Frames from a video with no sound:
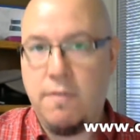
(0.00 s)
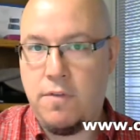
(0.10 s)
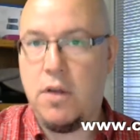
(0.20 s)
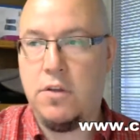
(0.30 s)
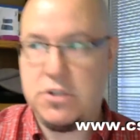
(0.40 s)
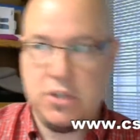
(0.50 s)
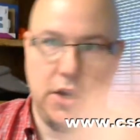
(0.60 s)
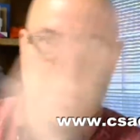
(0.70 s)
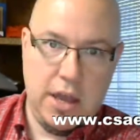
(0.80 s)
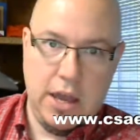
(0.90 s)
follow this
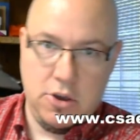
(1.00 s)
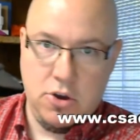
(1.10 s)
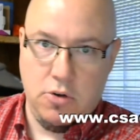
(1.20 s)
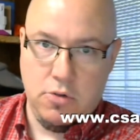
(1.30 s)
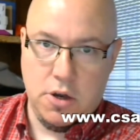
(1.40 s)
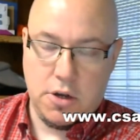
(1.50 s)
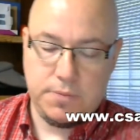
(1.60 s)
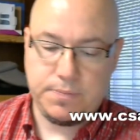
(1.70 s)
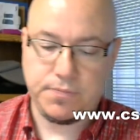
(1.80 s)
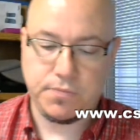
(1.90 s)
link and go look
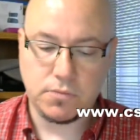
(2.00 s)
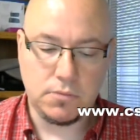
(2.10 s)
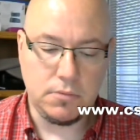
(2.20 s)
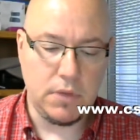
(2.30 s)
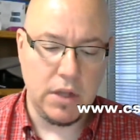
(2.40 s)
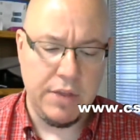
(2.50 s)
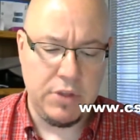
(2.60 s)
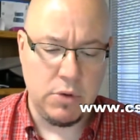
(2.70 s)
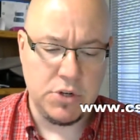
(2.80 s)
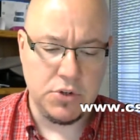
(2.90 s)
at
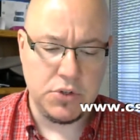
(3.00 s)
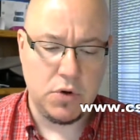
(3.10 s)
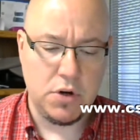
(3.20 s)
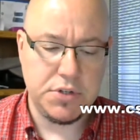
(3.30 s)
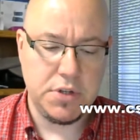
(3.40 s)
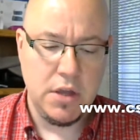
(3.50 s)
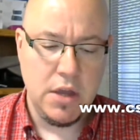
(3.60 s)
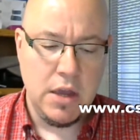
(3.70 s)
the original source.